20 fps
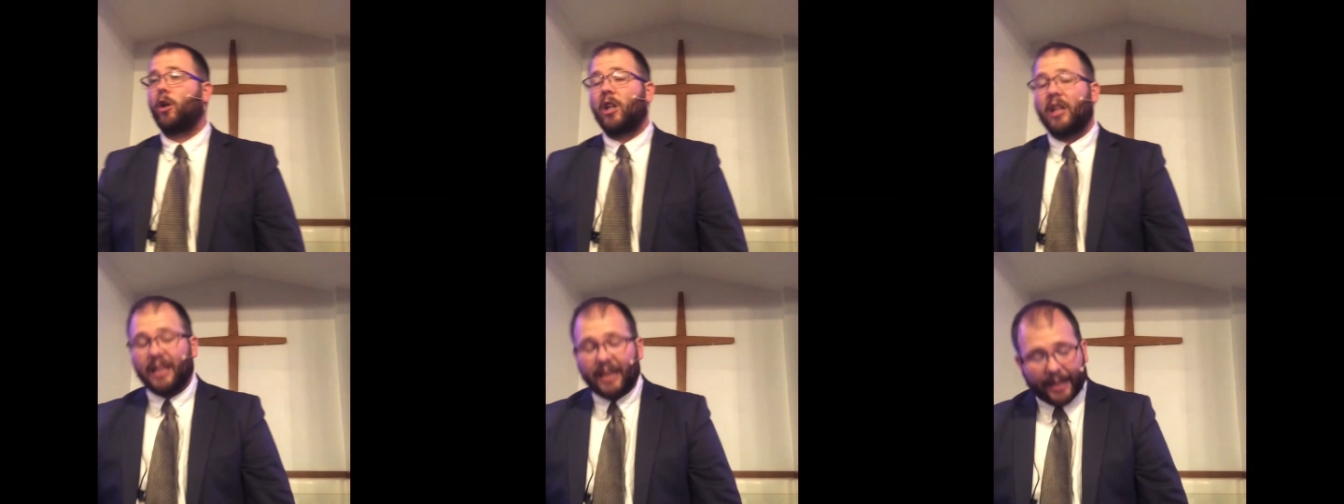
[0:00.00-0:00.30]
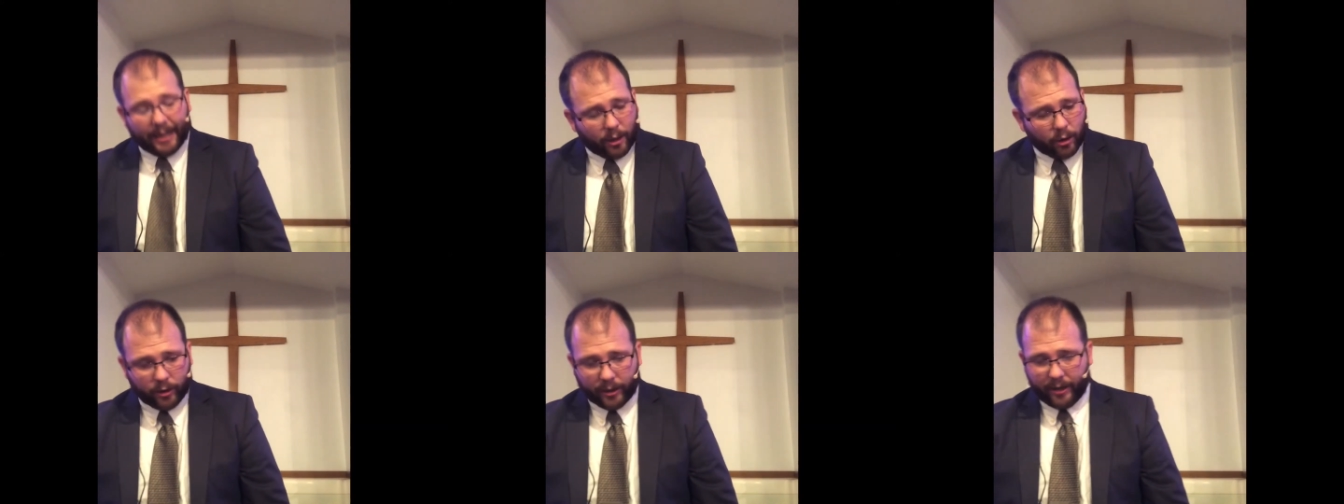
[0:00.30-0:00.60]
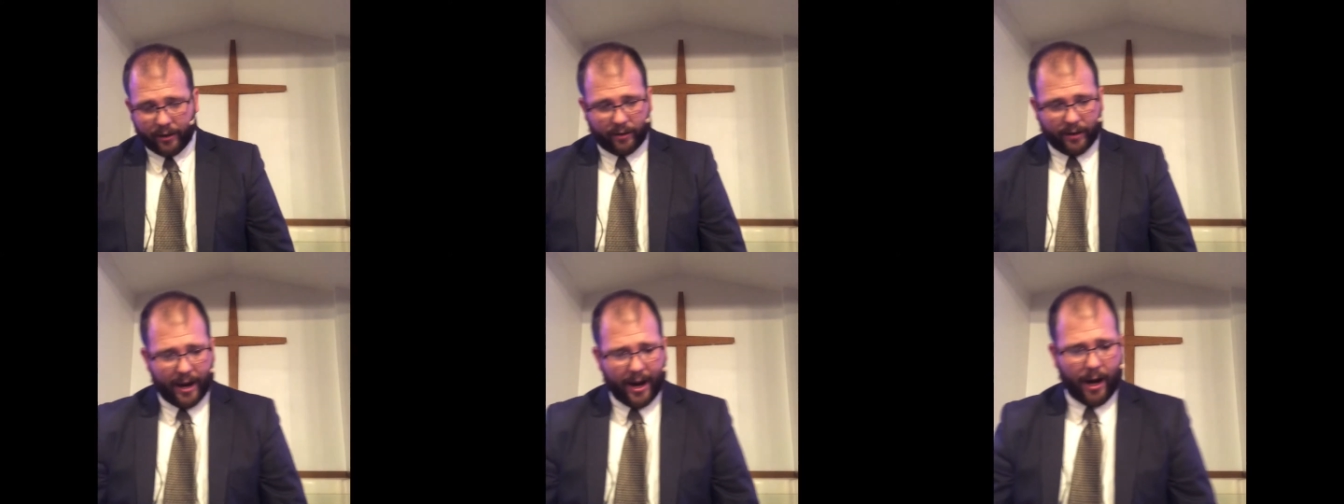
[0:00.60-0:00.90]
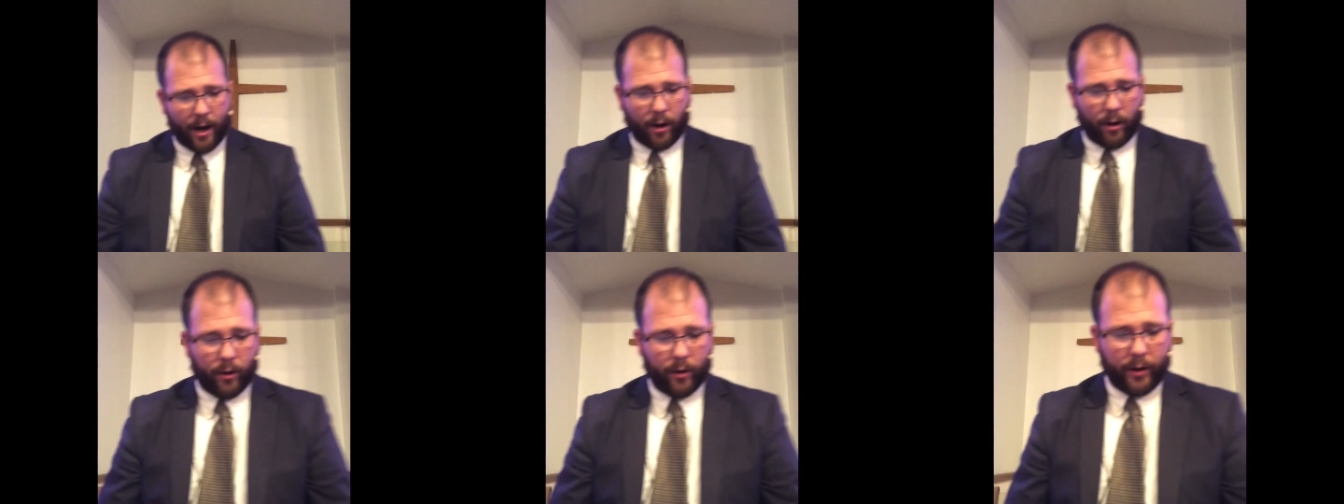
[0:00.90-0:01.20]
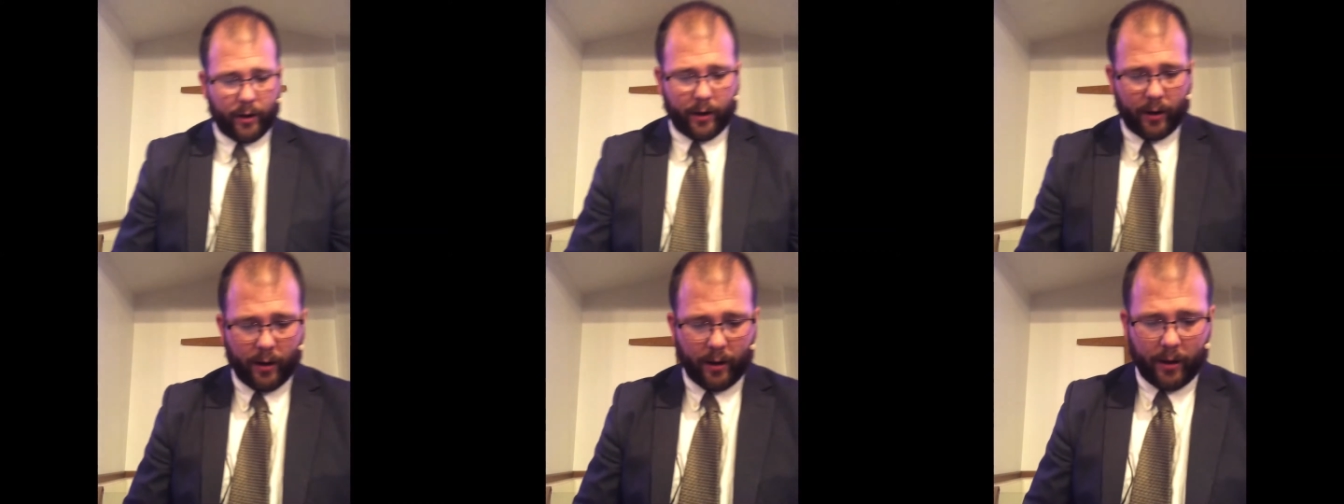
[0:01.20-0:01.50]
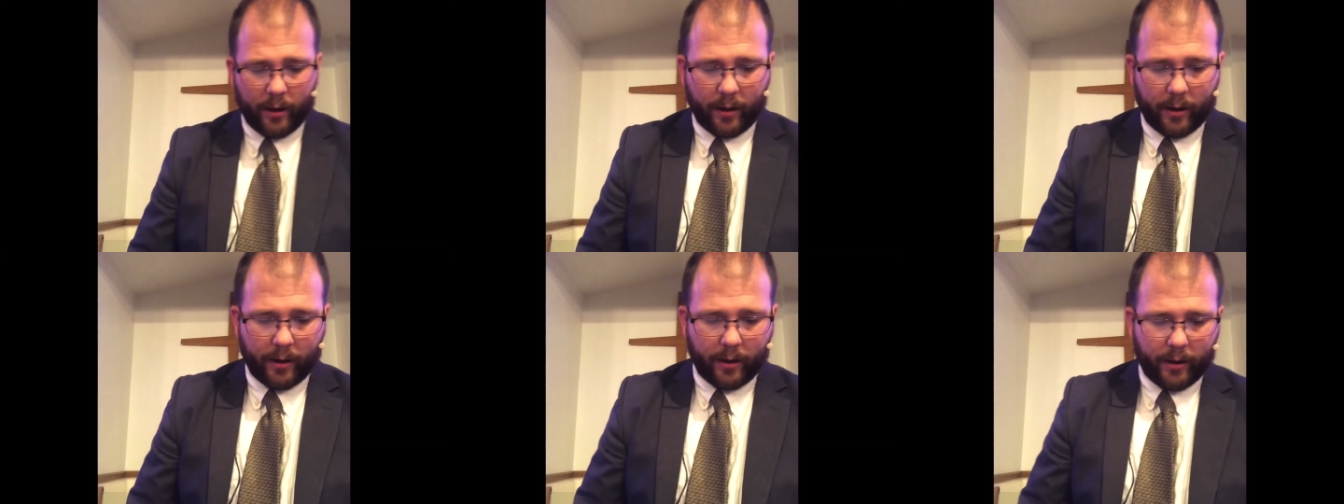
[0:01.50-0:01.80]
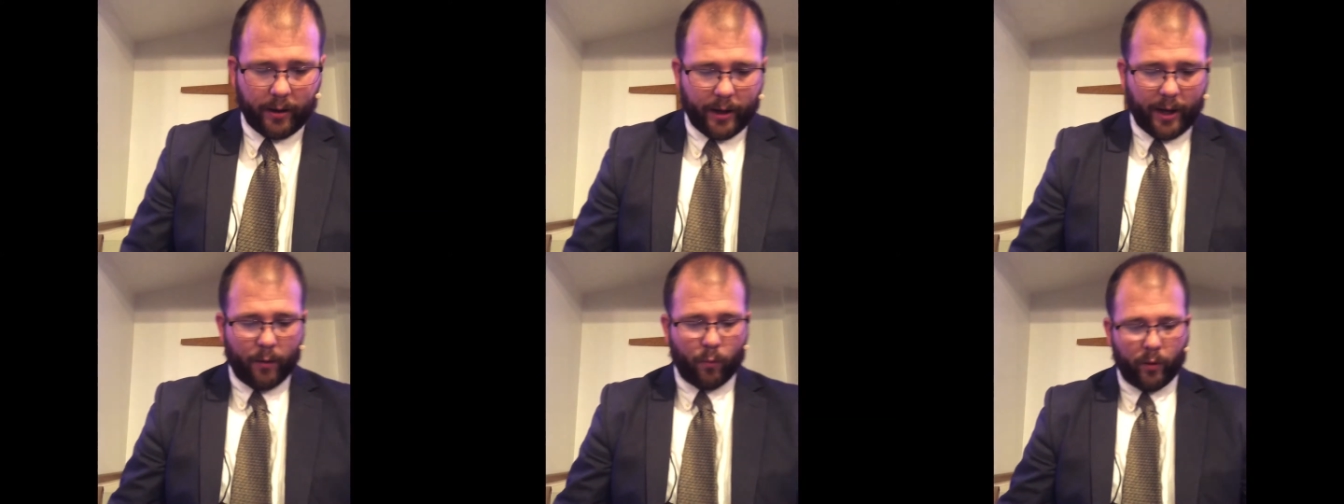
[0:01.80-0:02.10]
clearly there
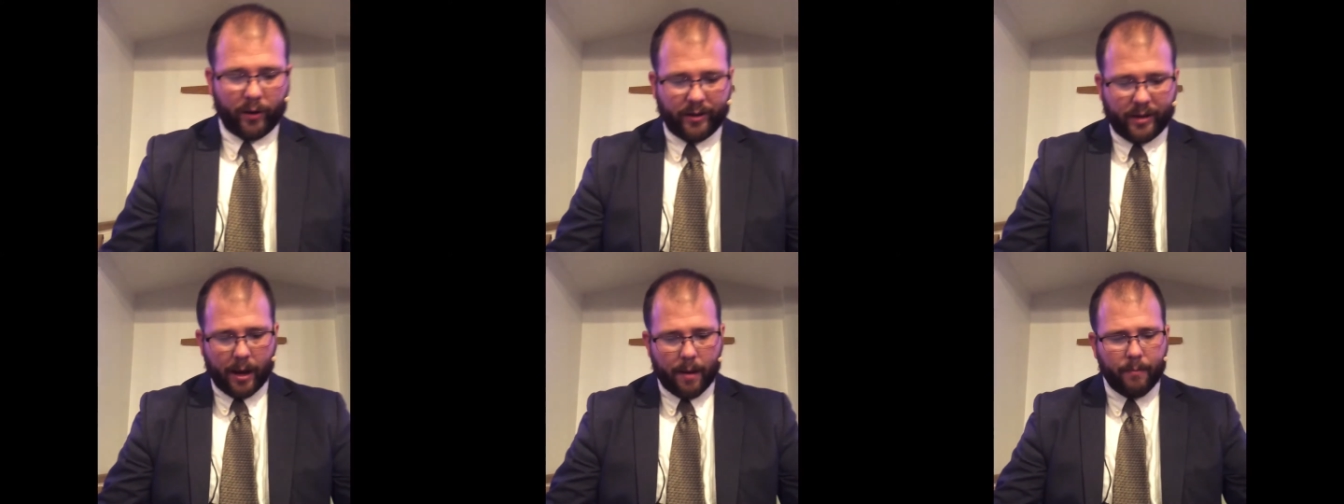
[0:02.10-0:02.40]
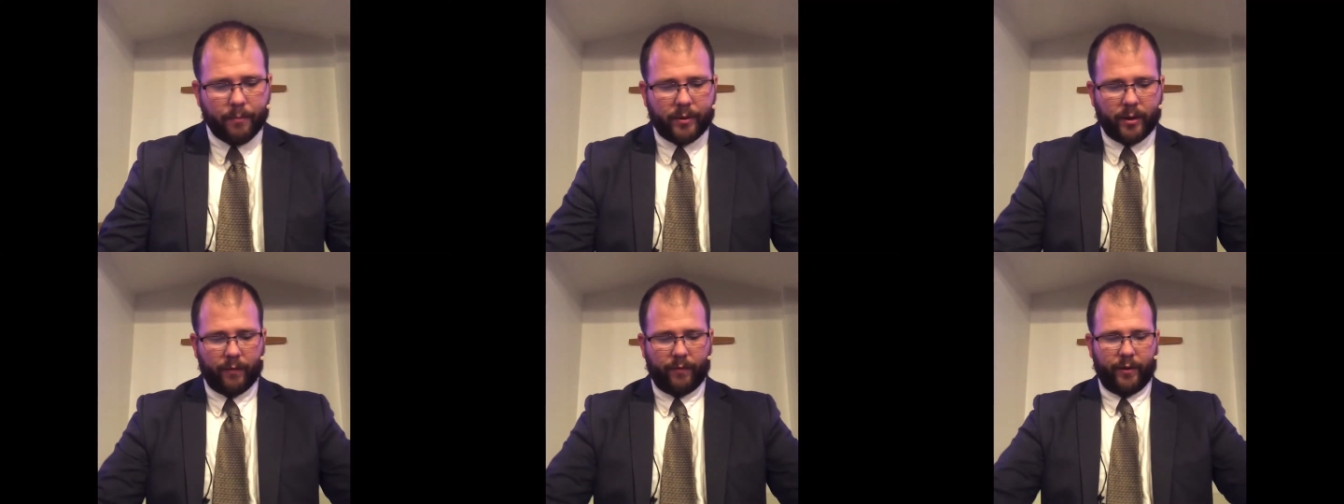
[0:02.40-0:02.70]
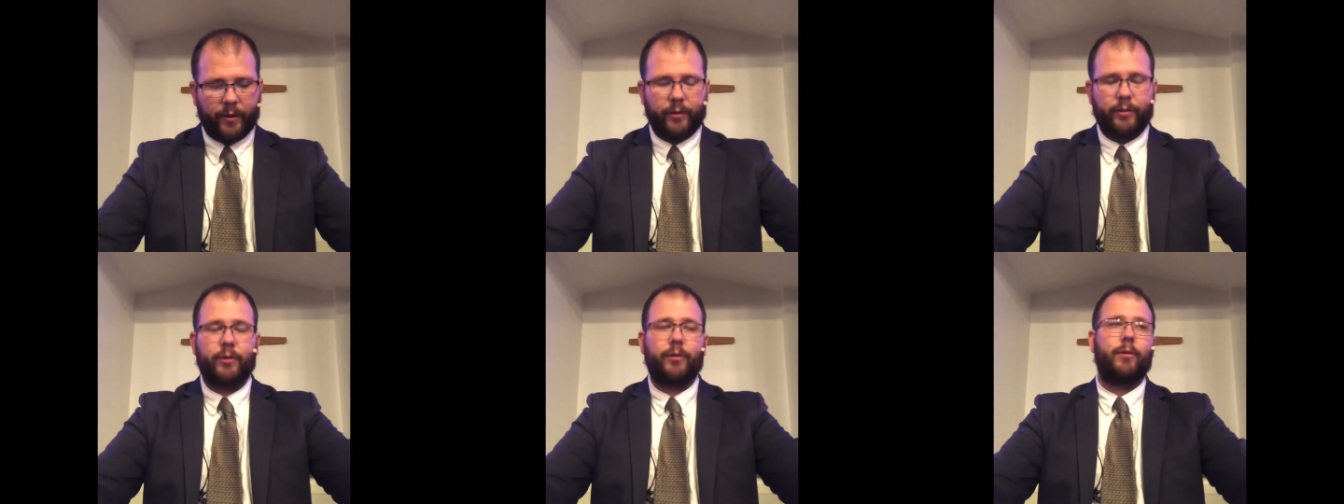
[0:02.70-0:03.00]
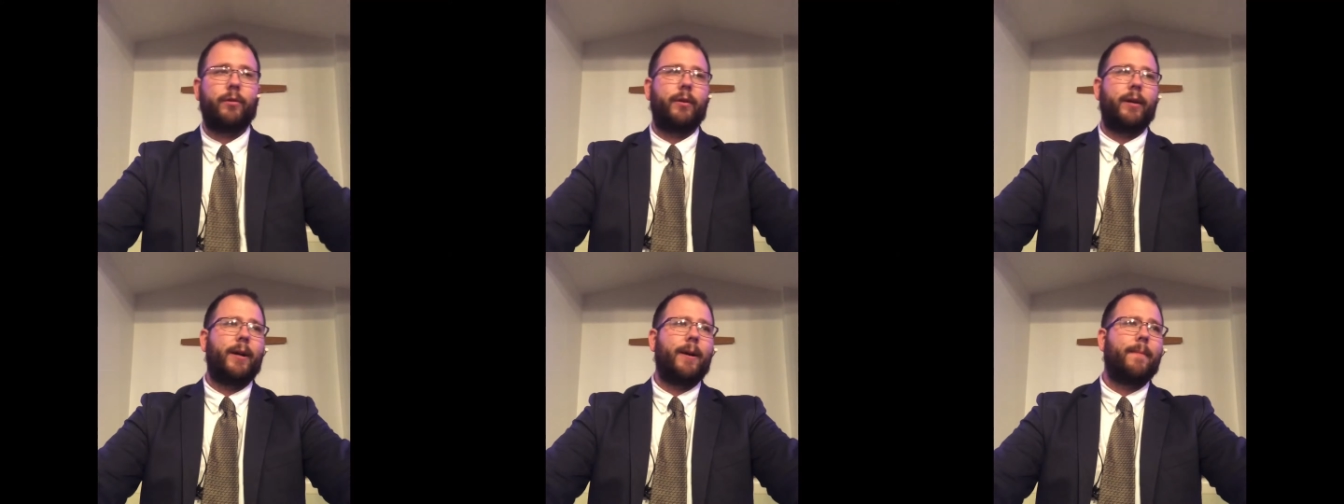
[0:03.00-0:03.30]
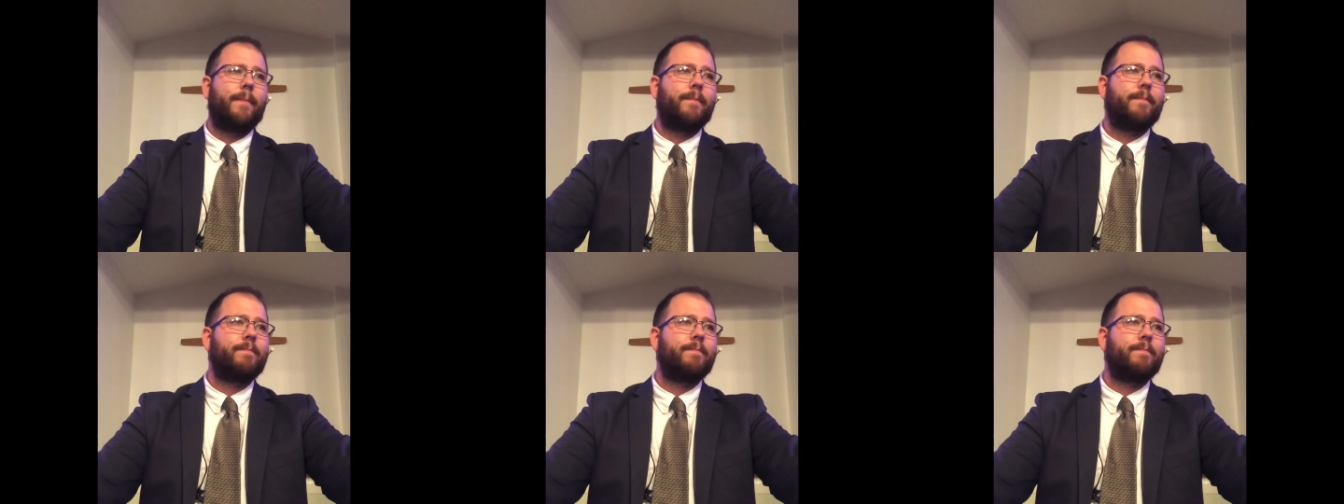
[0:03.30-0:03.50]
in redemptive history,